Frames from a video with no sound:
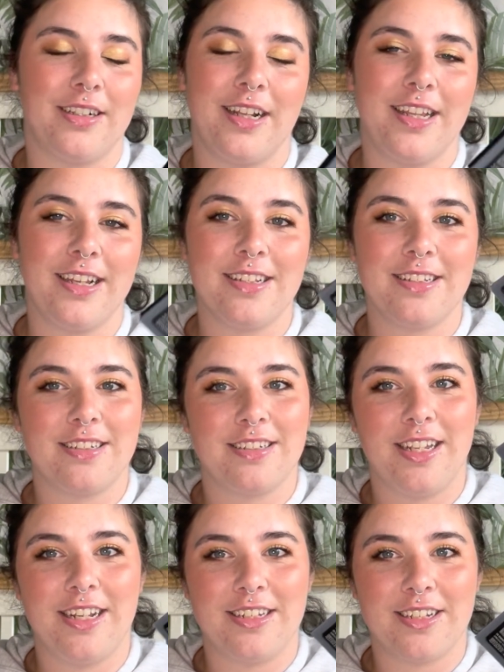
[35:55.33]
I think
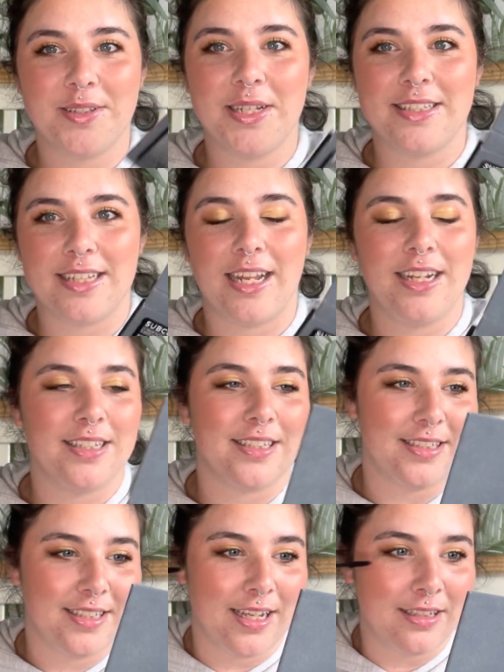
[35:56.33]
it does exactly as
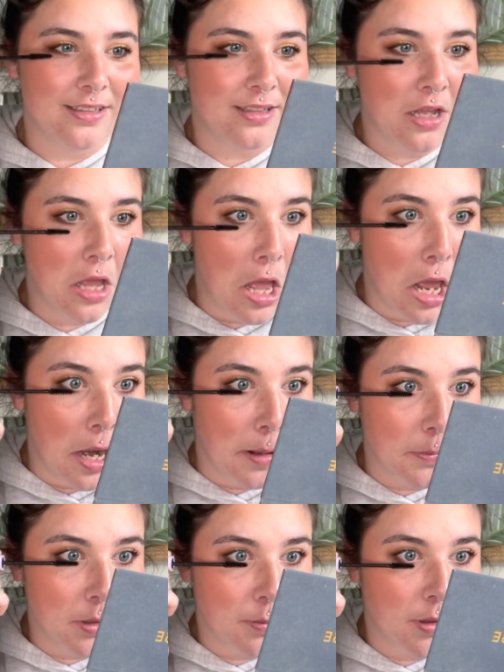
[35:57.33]
it says.
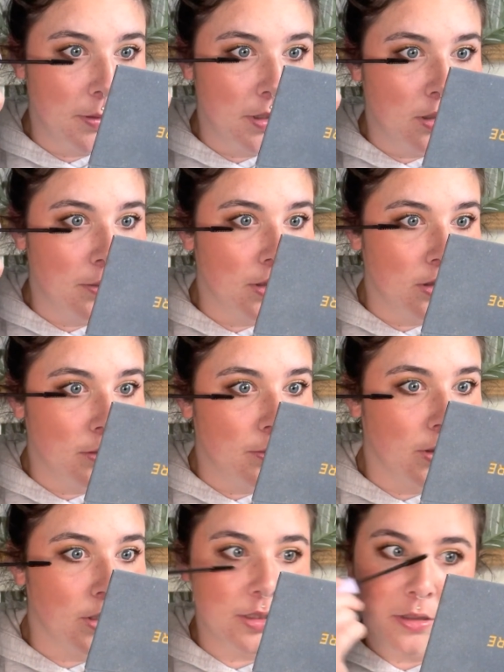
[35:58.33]
I'm gonna pop a little bit on the
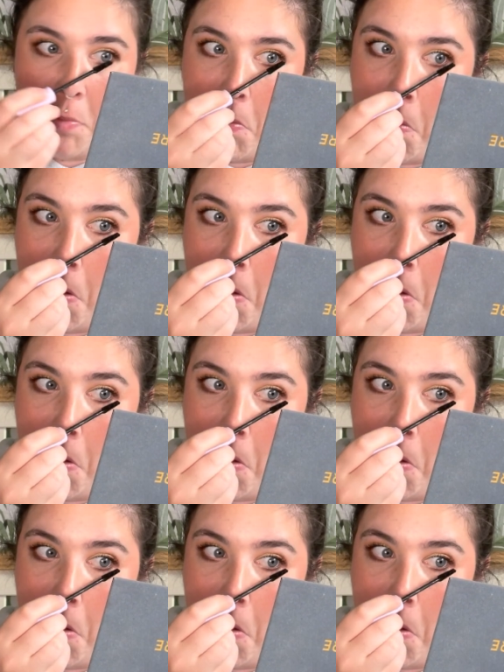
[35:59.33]
bottom.